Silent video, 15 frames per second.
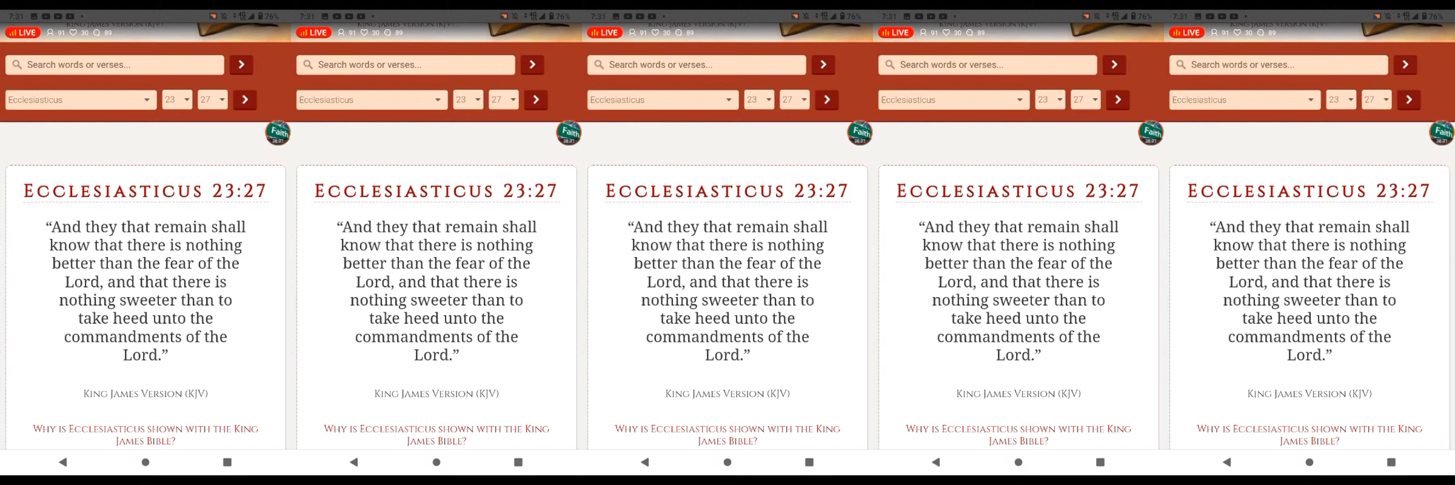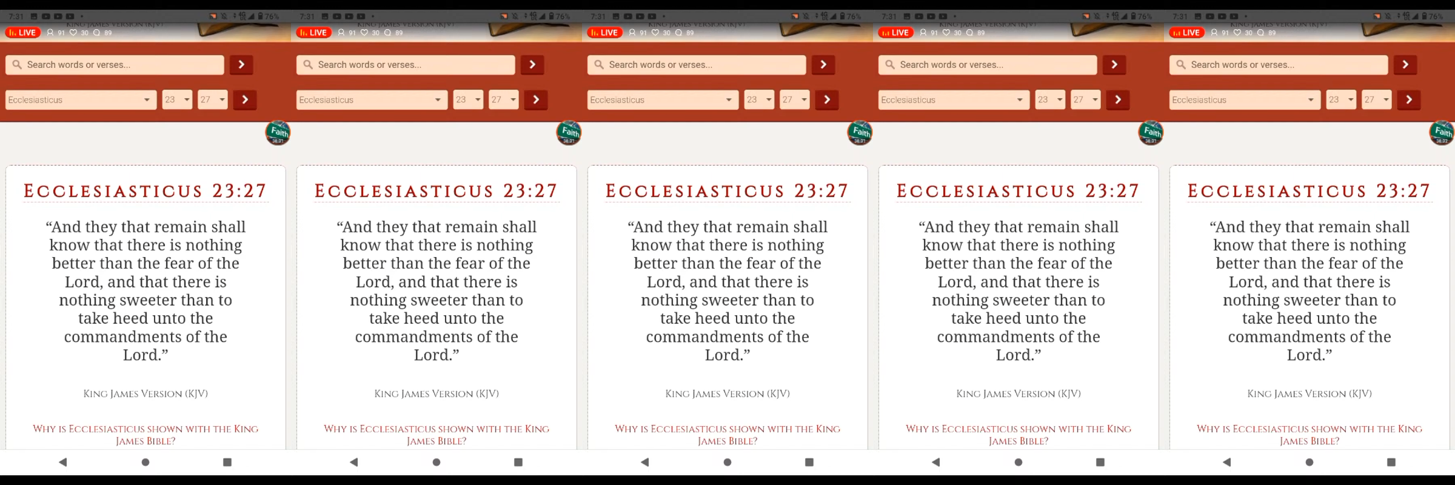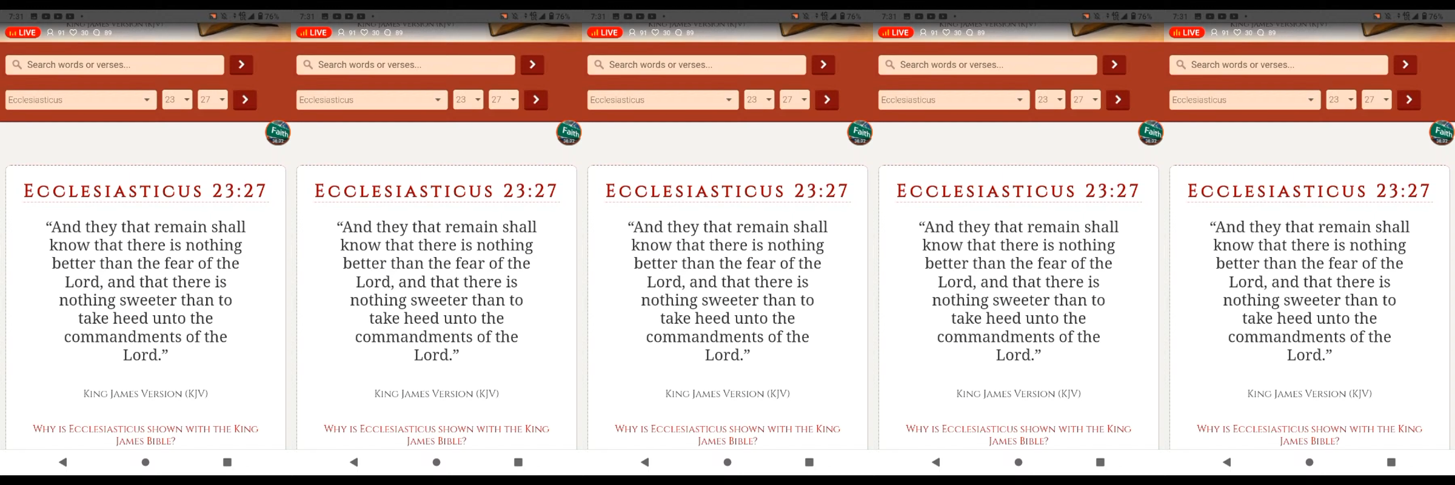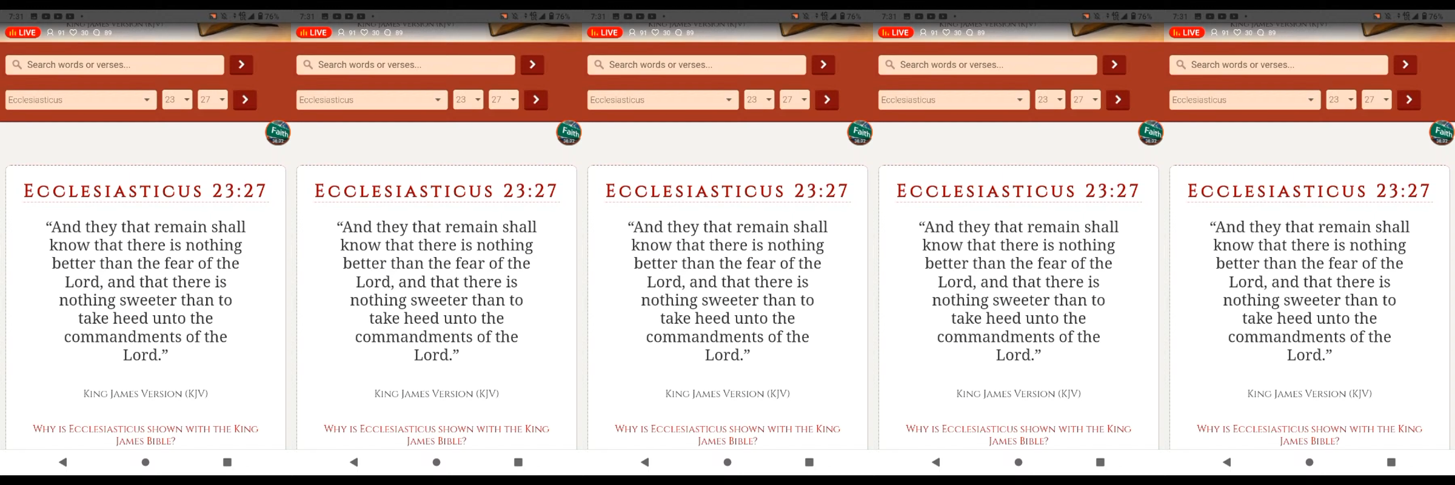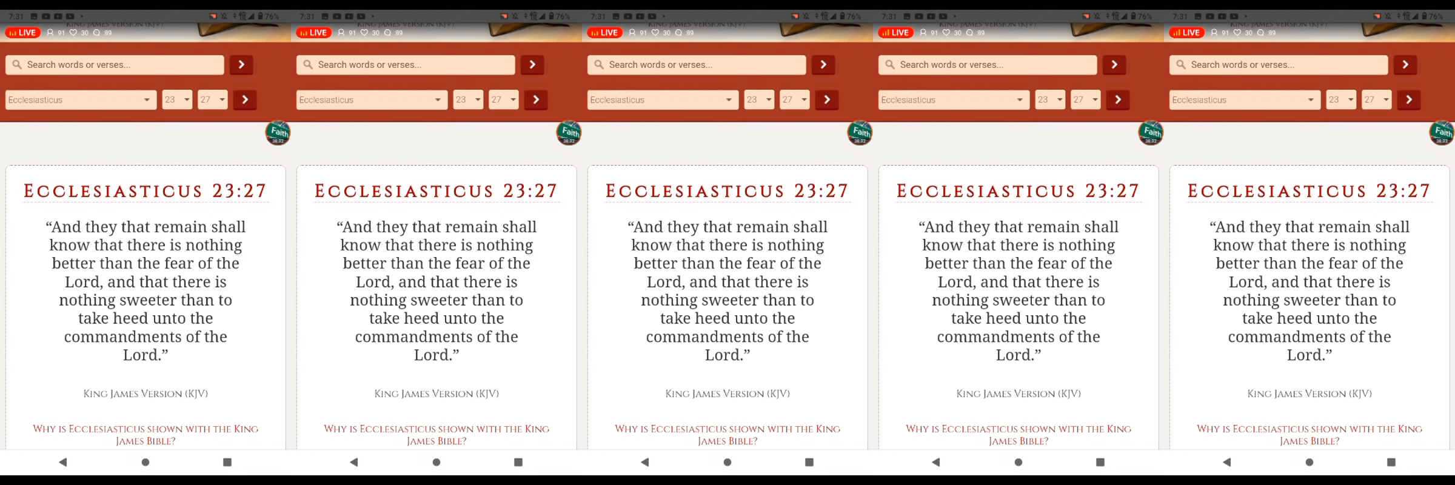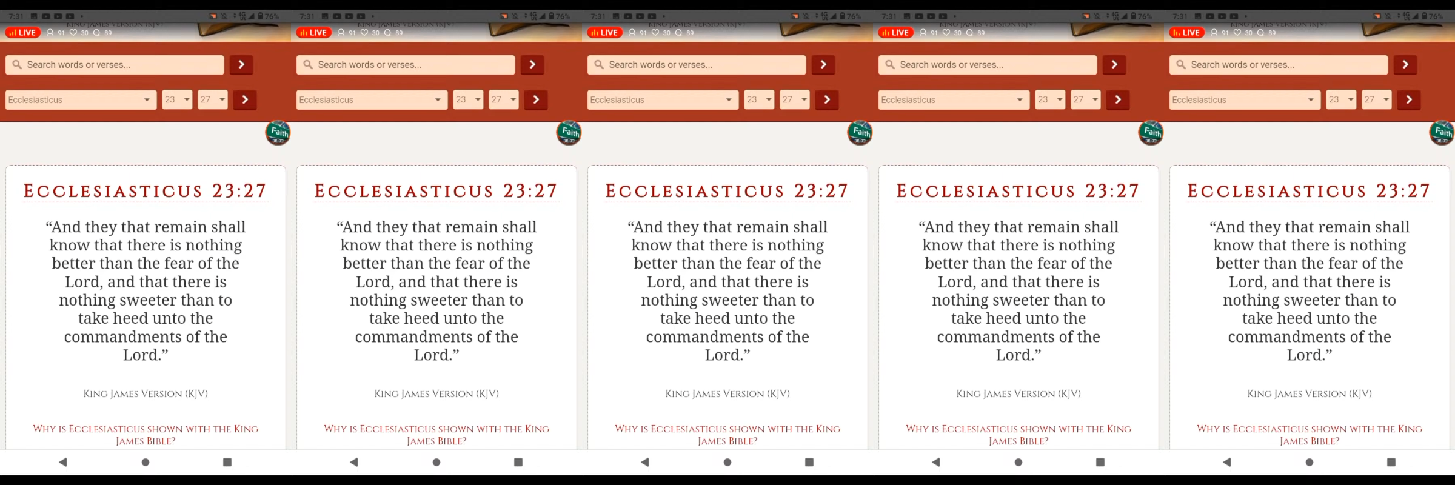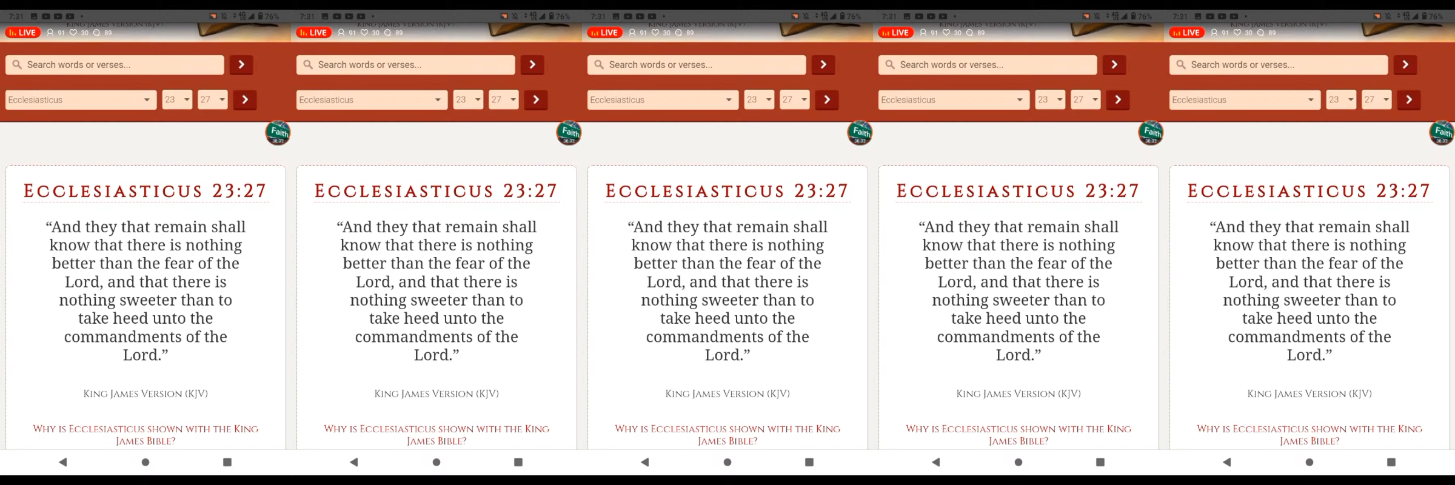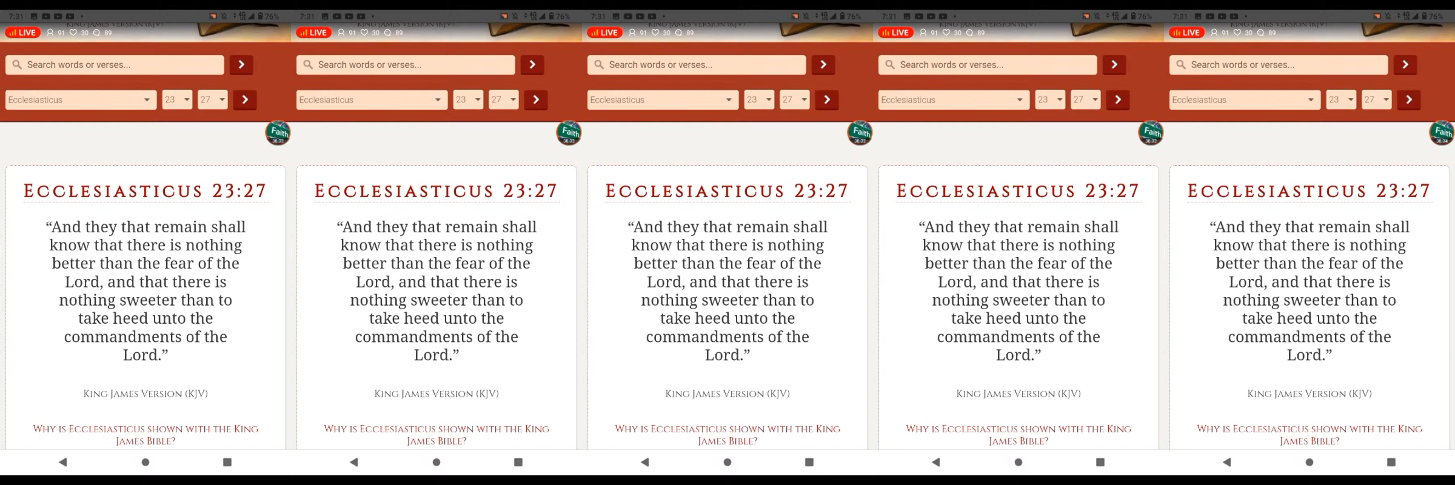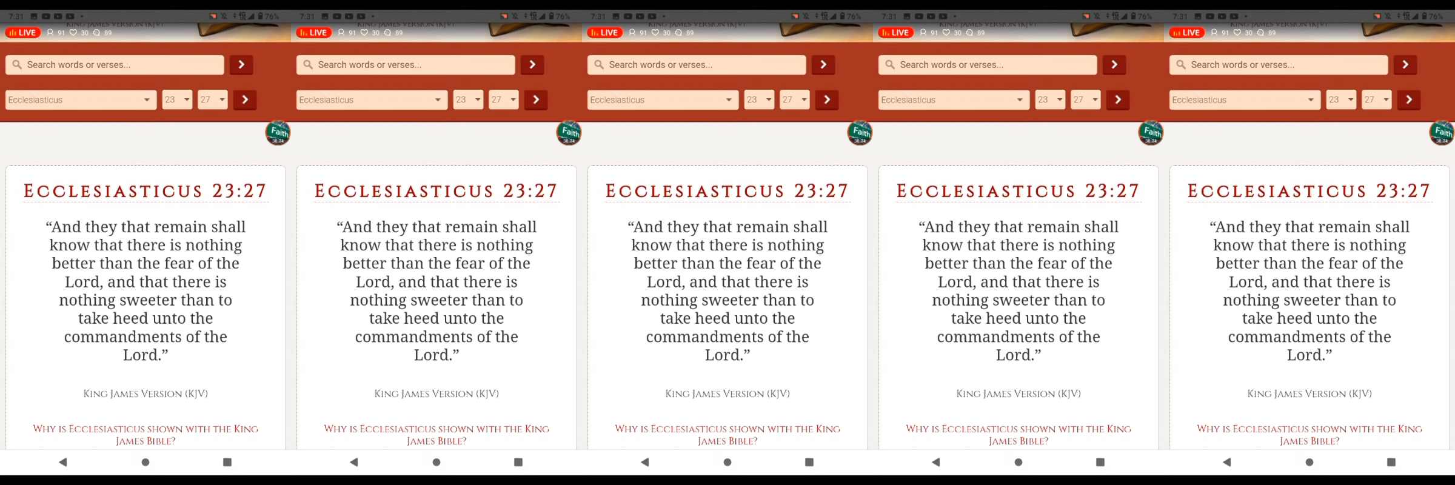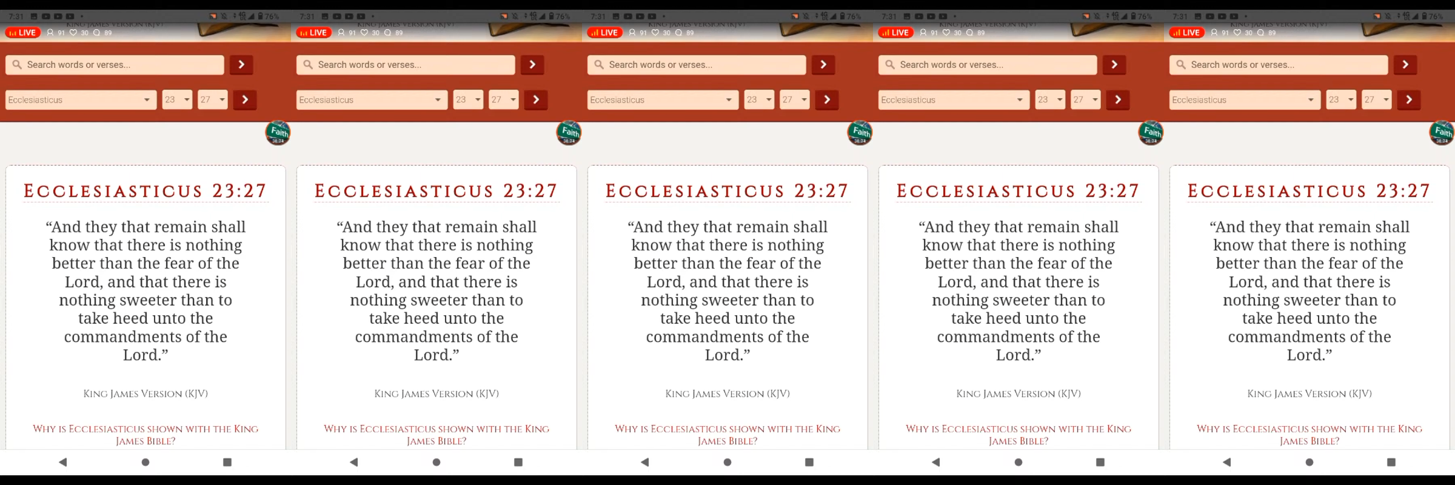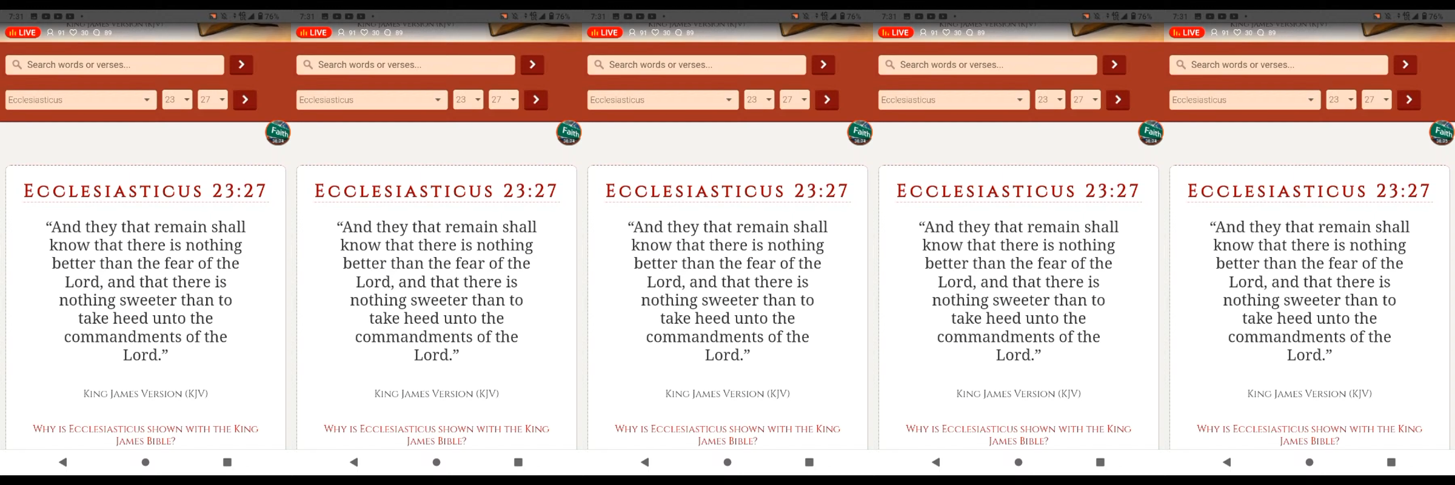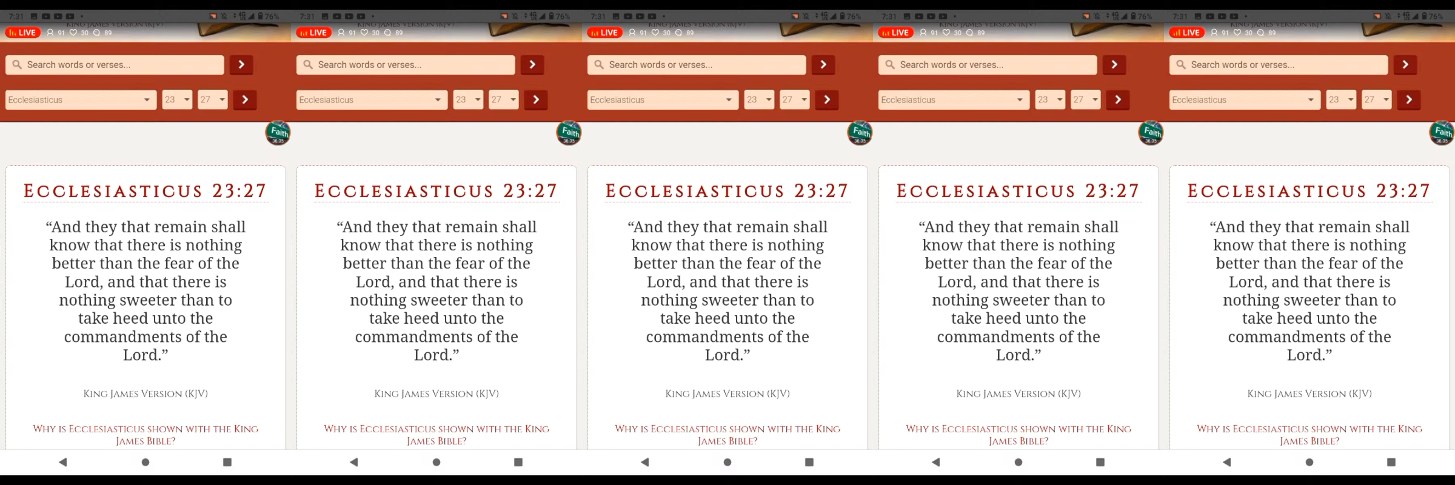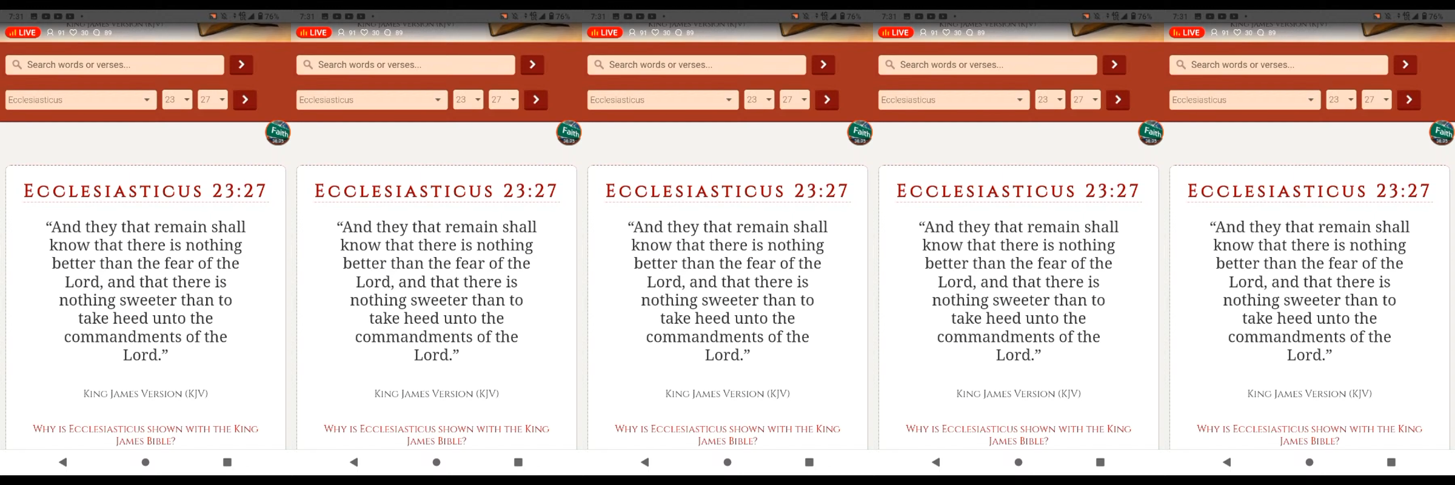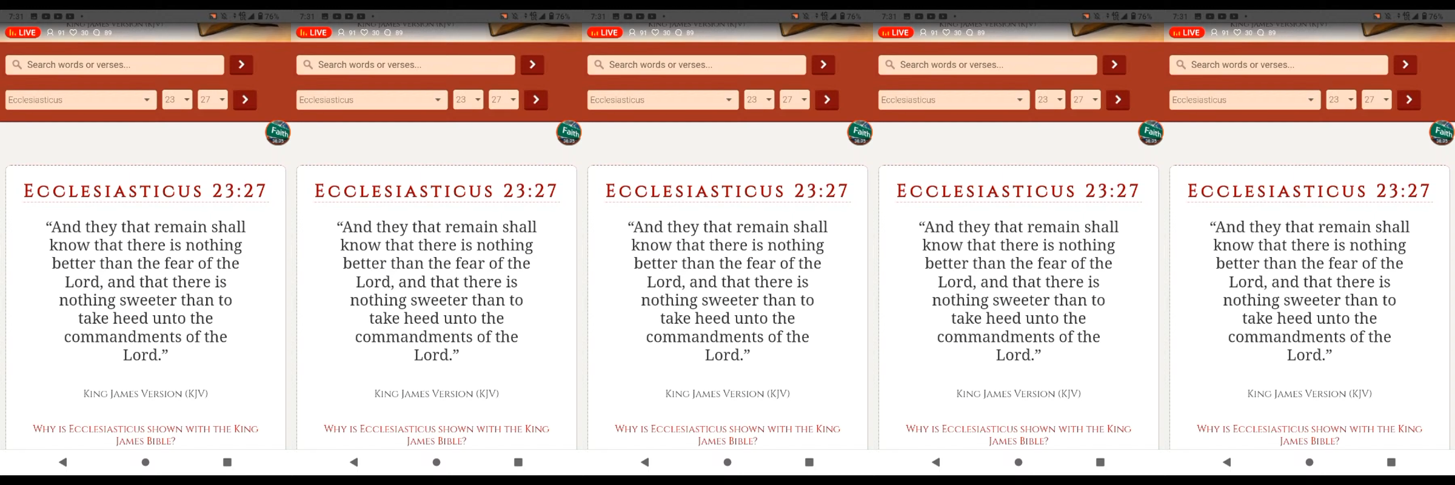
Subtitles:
(no speaker visible)